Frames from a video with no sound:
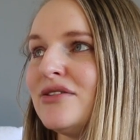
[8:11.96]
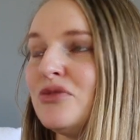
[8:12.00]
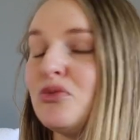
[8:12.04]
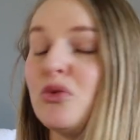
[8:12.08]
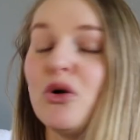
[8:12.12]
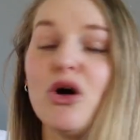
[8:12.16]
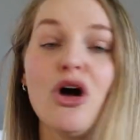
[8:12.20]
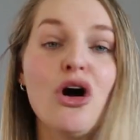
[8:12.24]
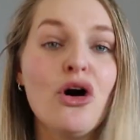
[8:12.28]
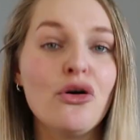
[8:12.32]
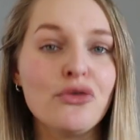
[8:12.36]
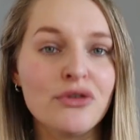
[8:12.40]

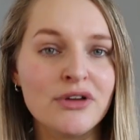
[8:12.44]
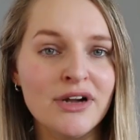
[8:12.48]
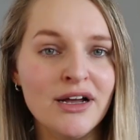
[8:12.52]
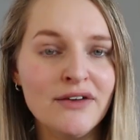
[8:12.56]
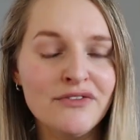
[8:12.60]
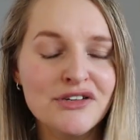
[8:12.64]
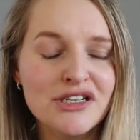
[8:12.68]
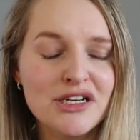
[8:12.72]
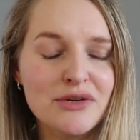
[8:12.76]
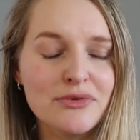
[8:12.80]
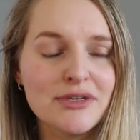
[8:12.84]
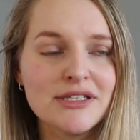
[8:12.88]
were old
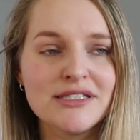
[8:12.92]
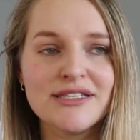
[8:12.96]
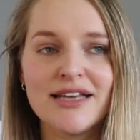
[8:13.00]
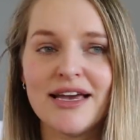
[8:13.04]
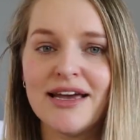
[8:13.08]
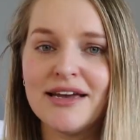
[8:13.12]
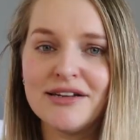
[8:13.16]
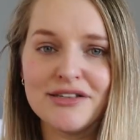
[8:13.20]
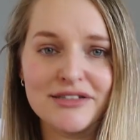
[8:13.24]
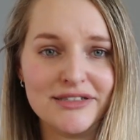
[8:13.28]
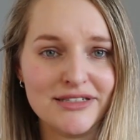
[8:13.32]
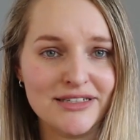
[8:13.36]
enough, shall we
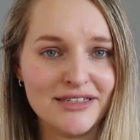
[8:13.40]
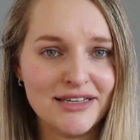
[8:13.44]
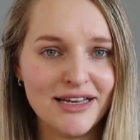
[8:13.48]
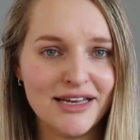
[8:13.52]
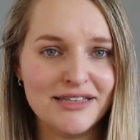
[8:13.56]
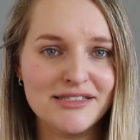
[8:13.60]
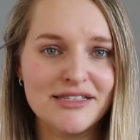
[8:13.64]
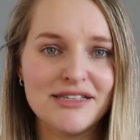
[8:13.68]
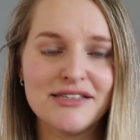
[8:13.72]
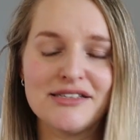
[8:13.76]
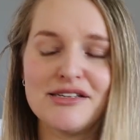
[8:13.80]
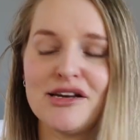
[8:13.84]
say, just in
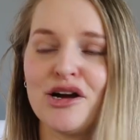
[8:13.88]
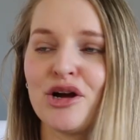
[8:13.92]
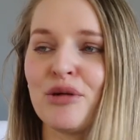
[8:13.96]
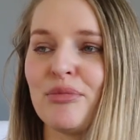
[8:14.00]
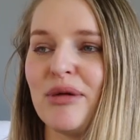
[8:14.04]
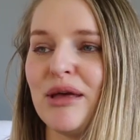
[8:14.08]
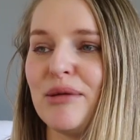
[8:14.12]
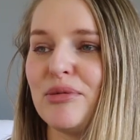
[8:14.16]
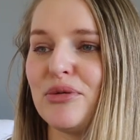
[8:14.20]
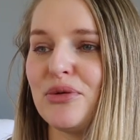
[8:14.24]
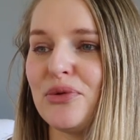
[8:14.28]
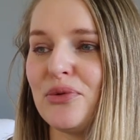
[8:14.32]
case there's young
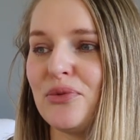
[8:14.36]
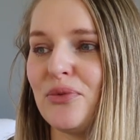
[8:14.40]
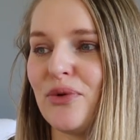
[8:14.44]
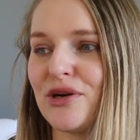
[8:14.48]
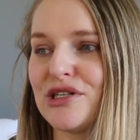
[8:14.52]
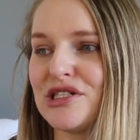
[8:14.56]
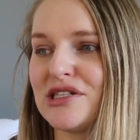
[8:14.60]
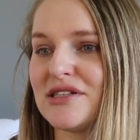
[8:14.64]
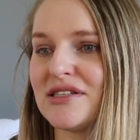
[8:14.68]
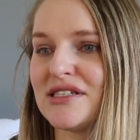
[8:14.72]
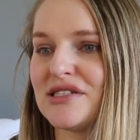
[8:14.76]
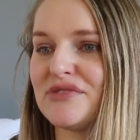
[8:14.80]
people
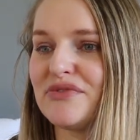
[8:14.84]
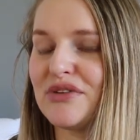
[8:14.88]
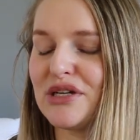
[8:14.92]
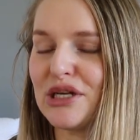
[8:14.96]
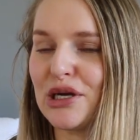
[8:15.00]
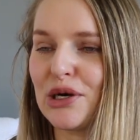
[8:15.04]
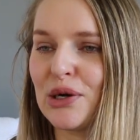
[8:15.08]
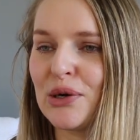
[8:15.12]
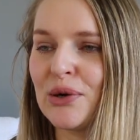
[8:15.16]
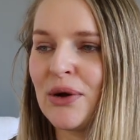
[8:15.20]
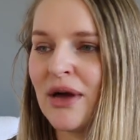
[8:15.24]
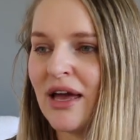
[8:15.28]
watching this
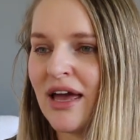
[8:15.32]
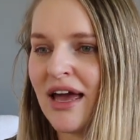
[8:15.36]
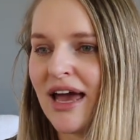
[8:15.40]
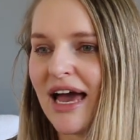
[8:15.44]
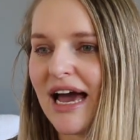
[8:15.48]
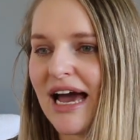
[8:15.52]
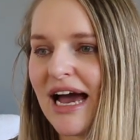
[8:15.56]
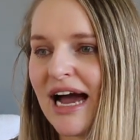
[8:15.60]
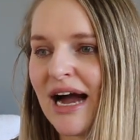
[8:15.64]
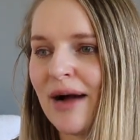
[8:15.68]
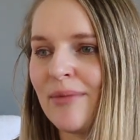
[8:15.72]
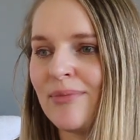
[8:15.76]
video,
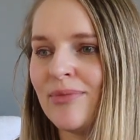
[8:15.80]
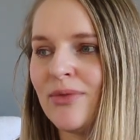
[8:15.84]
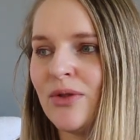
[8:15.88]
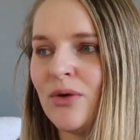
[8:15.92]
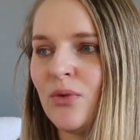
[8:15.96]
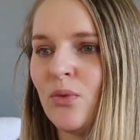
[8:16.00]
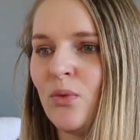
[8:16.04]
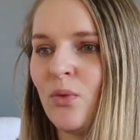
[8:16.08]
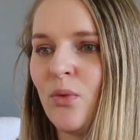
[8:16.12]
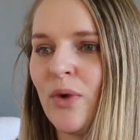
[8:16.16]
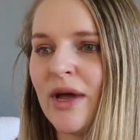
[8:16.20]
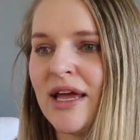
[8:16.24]

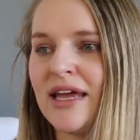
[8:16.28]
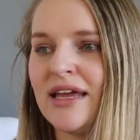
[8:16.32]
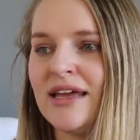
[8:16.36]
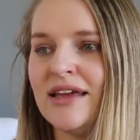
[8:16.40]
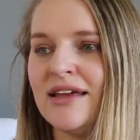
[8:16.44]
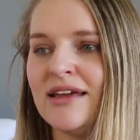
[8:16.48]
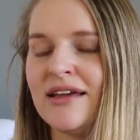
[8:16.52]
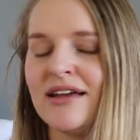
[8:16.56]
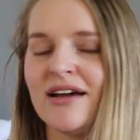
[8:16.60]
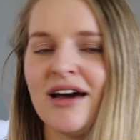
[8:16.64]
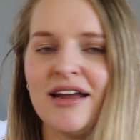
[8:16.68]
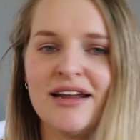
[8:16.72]

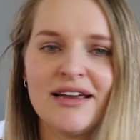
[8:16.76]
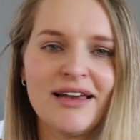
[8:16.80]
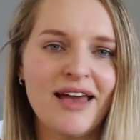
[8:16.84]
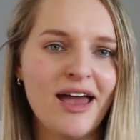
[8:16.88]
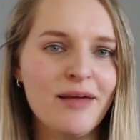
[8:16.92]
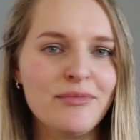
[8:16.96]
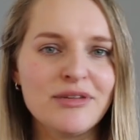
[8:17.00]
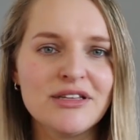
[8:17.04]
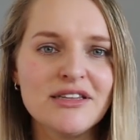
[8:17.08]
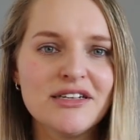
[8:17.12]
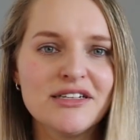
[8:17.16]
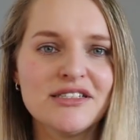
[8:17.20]
we kind of
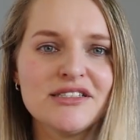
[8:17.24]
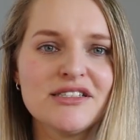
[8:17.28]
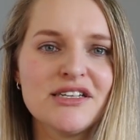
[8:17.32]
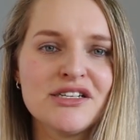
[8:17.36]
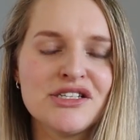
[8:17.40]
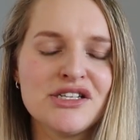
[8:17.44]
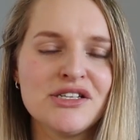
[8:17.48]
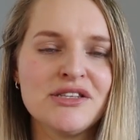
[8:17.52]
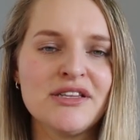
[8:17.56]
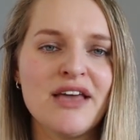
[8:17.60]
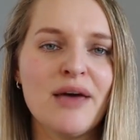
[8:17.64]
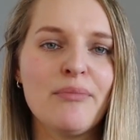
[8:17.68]
came to the
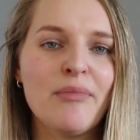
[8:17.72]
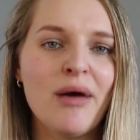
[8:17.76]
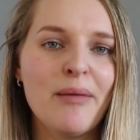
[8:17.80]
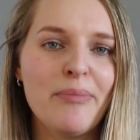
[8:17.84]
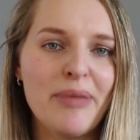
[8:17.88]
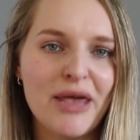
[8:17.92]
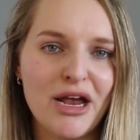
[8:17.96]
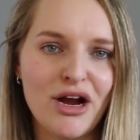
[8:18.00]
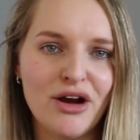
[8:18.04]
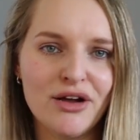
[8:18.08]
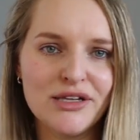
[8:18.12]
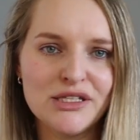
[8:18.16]
decision that my
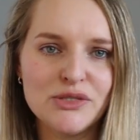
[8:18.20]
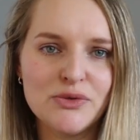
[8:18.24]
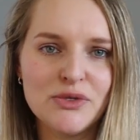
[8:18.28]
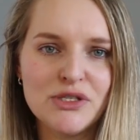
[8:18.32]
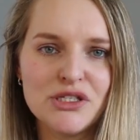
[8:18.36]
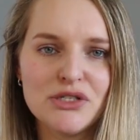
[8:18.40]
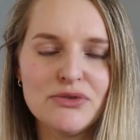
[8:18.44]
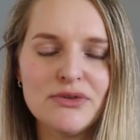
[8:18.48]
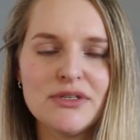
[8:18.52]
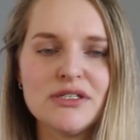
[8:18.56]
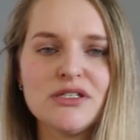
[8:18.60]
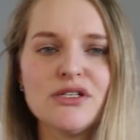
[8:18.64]
parents
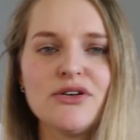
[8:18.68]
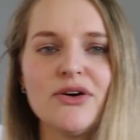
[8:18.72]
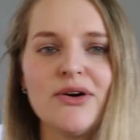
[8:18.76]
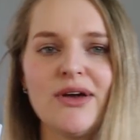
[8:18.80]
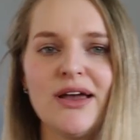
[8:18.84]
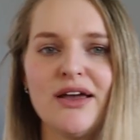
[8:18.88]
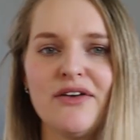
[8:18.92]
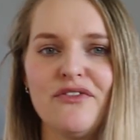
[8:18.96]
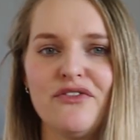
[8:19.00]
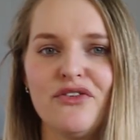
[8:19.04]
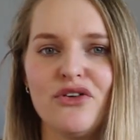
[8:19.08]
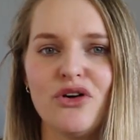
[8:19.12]
would do a
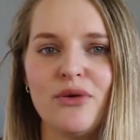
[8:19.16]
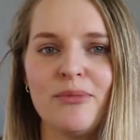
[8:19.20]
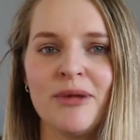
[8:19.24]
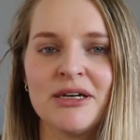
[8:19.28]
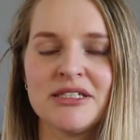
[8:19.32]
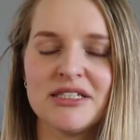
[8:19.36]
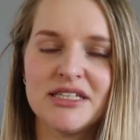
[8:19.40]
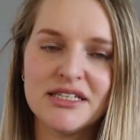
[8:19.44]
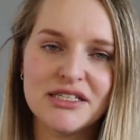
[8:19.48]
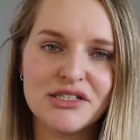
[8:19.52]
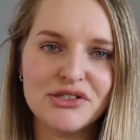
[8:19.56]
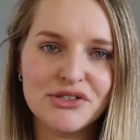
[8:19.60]
stocking for my
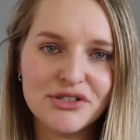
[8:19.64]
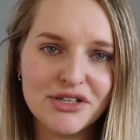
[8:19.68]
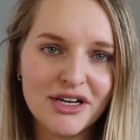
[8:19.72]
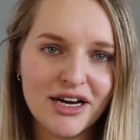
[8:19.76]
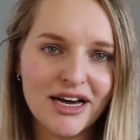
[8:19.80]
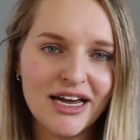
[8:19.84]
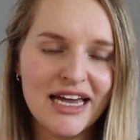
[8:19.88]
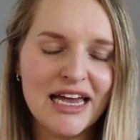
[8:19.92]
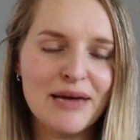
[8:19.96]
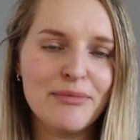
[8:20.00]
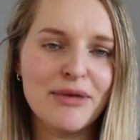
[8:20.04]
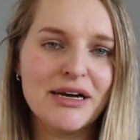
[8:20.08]
sister and
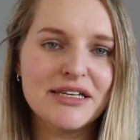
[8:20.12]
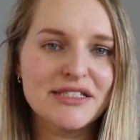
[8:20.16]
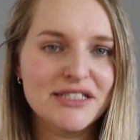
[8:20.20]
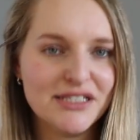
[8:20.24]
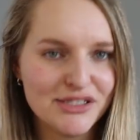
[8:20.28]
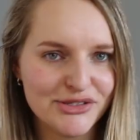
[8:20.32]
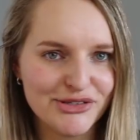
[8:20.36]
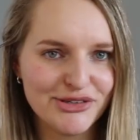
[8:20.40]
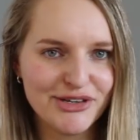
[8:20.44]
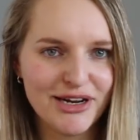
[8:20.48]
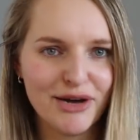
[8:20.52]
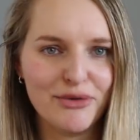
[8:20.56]
I, and my
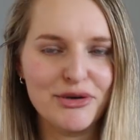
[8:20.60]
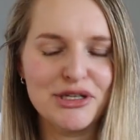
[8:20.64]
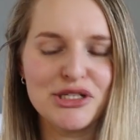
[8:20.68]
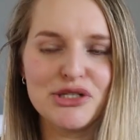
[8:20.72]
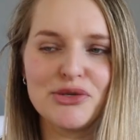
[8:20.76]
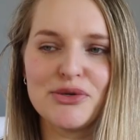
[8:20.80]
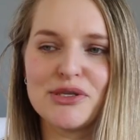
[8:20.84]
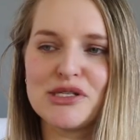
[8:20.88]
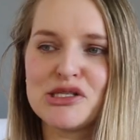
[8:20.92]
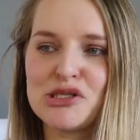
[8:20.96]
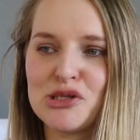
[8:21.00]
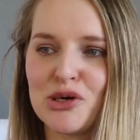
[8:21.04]
sister and I would
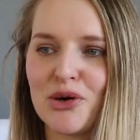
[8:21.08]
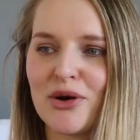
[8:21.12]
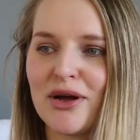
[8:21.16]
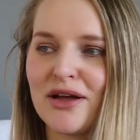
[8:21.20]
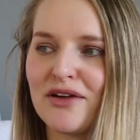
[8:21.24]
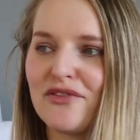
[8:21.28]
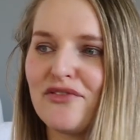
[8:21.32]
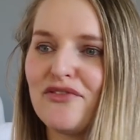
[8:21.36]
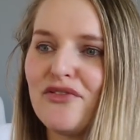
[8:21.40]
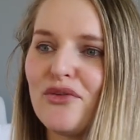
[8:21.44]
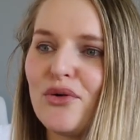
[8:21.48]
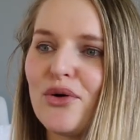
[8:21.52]
do a
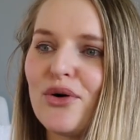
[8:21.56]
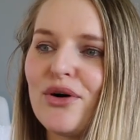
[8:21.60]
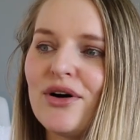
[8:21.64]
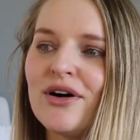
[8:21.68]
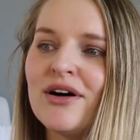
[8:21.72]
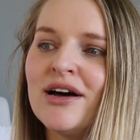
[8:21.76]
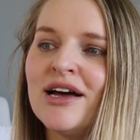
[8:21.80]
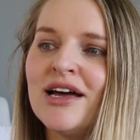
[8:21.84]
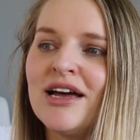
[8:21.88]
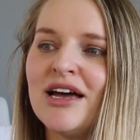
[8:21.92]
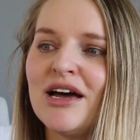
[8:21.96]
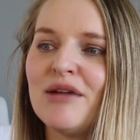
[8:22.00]
stocking
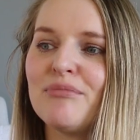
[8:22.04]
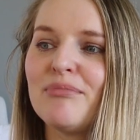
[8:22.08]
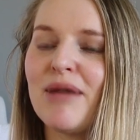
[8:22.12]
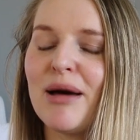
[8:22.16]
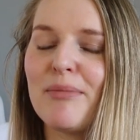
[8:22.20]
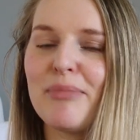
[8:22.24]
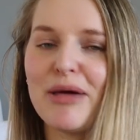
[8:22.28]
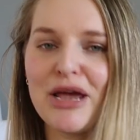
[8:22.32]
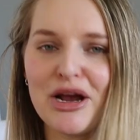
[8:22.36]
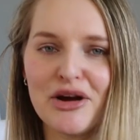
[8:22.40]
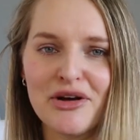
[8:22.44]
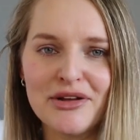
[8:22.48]
for
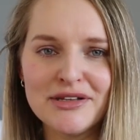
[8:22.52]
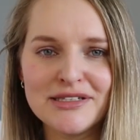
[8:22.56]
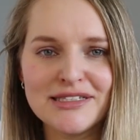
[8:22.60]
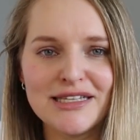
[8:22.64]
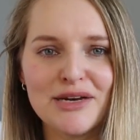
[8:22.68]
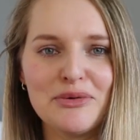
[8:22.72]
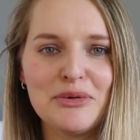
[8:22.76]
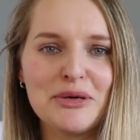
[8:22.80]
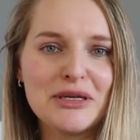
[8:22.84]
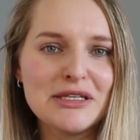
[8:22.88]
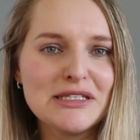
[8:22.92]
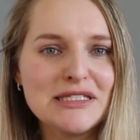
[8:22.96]
my parents,
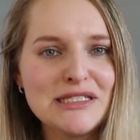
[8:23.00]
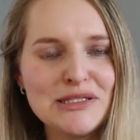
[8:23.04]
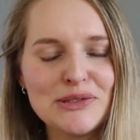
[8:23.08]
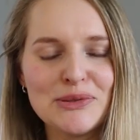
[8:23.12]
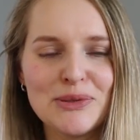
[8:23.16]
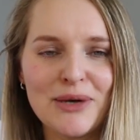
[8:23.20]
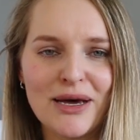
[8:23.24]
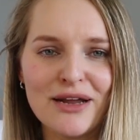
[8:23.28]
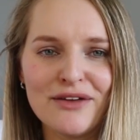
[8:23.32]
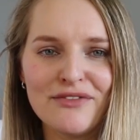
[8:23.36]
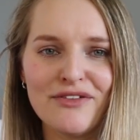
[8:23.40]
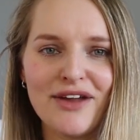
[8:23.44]
that we could
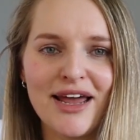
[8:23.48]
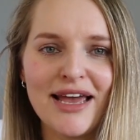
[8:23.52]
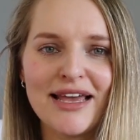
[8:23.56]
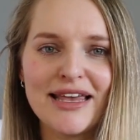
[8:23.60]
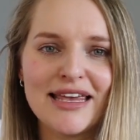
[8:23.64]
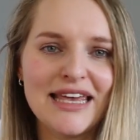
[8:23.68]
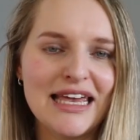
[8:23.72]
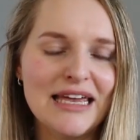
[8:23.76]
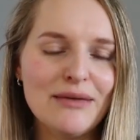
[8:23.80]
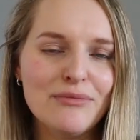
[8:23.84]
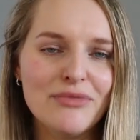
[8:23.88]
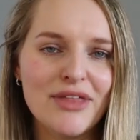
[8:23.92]
still kind of
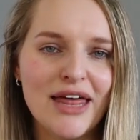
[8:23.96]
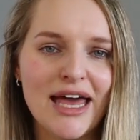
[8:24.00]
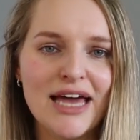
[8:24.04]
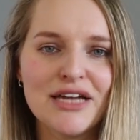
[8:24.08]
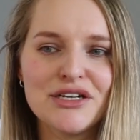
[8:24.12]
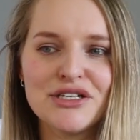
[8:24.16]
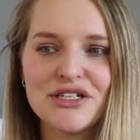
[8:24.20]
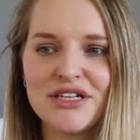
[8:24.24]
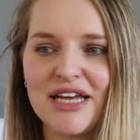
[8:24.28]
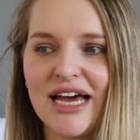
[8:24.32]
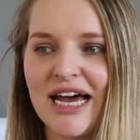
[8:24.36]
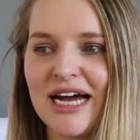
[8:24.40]
like keep
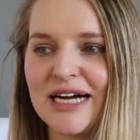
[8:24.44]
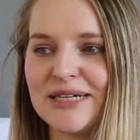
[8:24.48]
that